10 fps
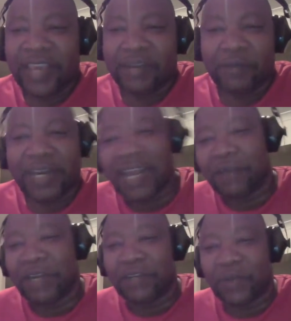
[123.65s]
then when I
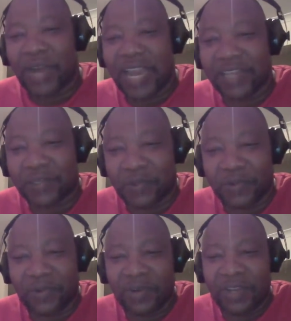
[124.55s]
went to high
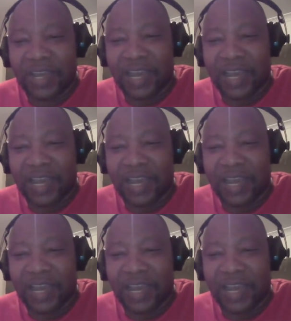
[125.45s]
school,